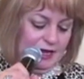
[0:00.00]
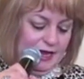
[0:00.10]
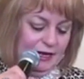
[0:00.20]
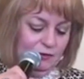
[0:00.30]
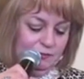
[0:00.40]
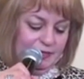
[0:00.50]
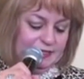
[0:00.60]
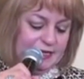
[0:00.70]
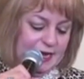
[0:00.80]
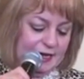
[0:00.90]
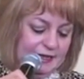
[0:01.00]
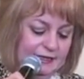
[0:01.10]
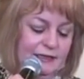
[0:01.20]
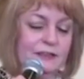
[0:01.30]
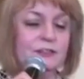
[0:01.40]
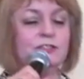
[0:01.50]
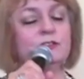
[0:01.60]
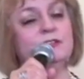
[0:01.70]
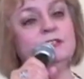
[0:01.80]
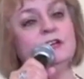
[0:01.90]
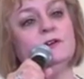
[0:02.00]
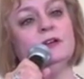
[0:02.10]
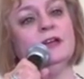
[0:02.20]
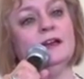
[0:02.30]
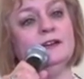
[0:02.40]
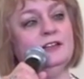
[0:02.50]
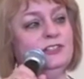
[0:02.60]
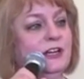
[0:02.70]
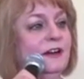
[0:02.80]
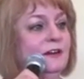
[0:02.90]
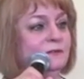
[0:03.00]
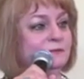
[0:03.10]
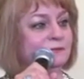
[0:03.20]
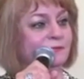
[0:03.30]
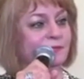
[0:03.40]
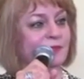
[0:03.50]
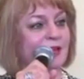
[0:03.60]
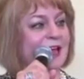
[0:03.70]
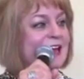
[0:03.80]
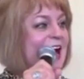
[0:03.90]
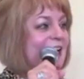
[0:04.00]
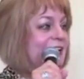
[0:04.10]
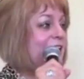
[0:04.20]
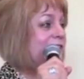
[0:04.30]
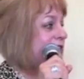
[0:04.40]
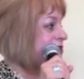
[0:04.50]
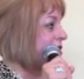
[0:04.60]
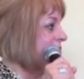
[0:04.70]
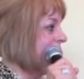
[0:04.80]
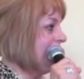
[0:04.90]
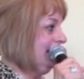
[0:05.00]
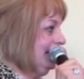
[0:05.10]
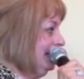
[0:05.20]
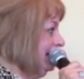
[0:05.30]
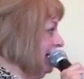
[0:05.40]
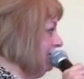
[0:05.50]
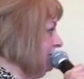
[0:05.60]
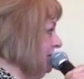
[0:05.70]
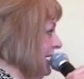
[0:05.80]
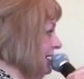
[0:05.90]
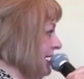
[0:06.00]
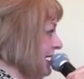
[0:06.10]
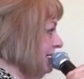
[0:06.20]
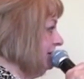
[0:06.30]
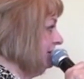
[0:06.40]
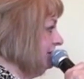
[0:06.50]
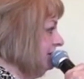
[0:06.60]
He would be taken to the Tarrant County Jail, and I never saw him again after that day.